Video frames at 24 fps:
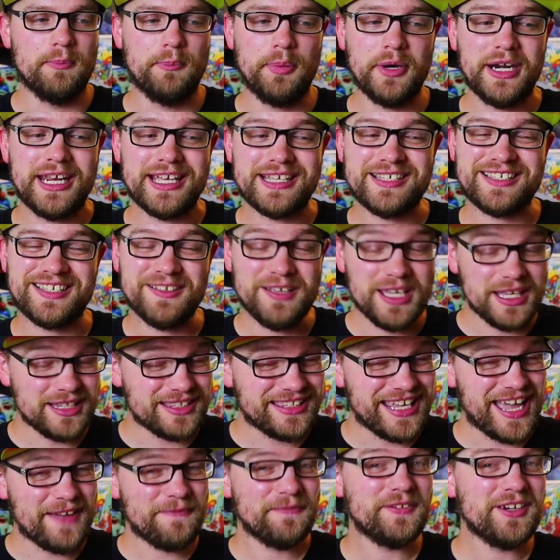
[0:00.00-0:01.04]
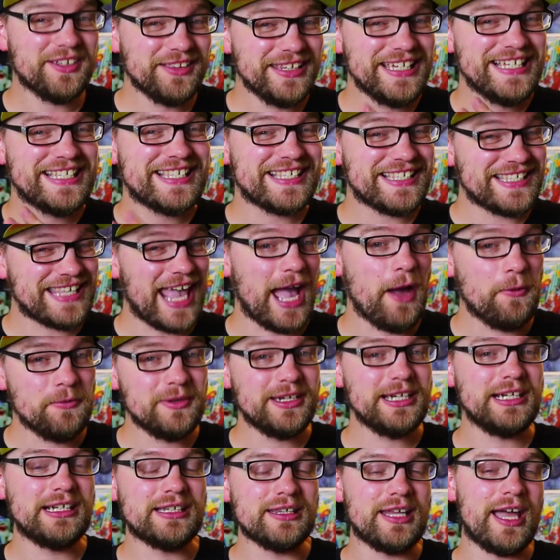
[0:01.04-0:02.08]
But it definitely
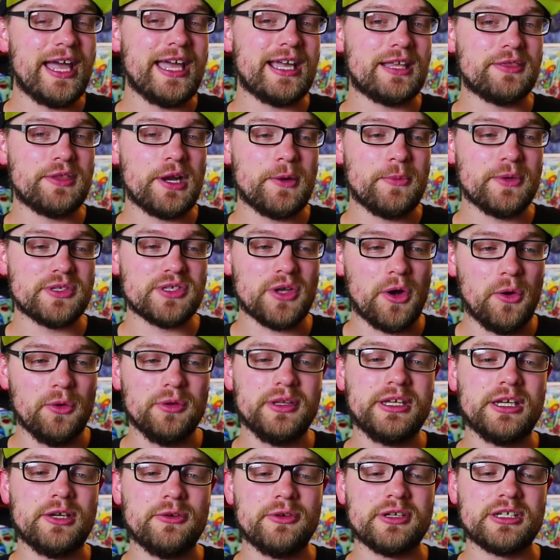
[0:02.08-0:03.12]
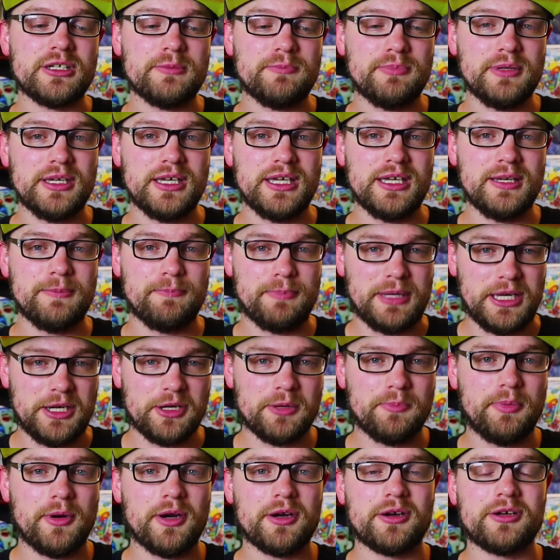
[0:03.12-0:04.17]
sounded like there was only going to be
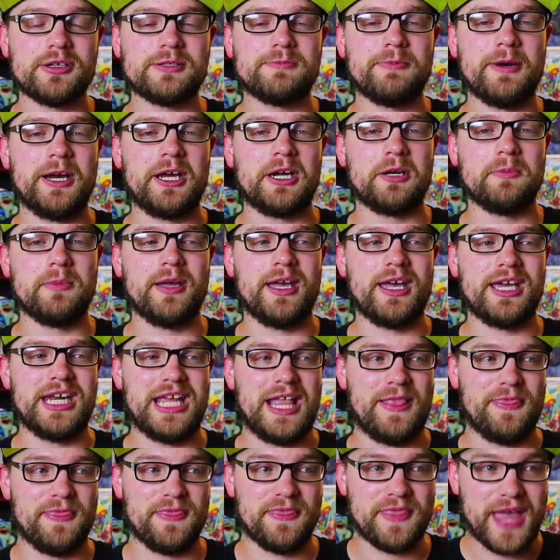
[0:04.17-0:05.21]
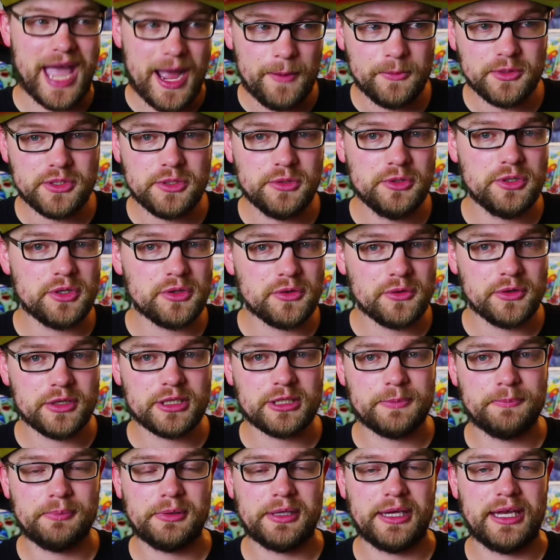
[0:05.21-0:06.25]
Peter Parker Spider-Man, and that was who you're
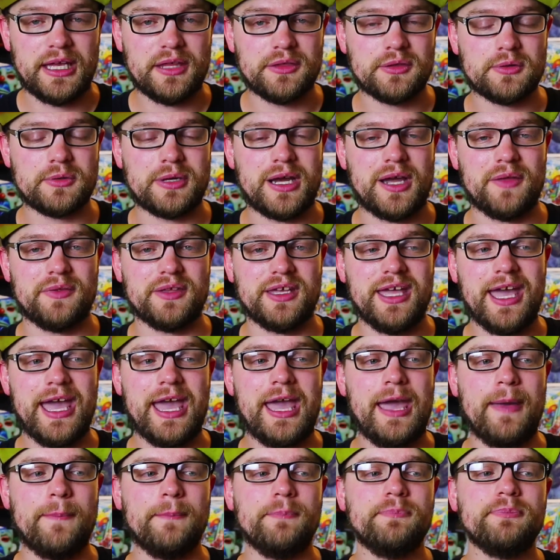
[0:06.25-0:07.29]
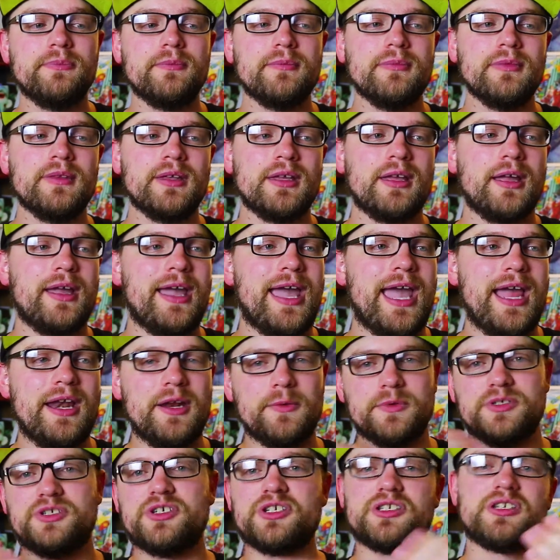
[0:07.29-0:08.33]
going to play throughout the game, and
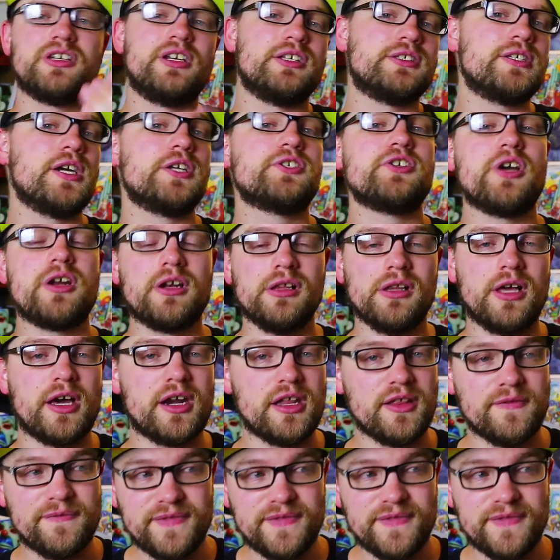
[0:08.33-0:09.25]
it was just going to touch on a lot of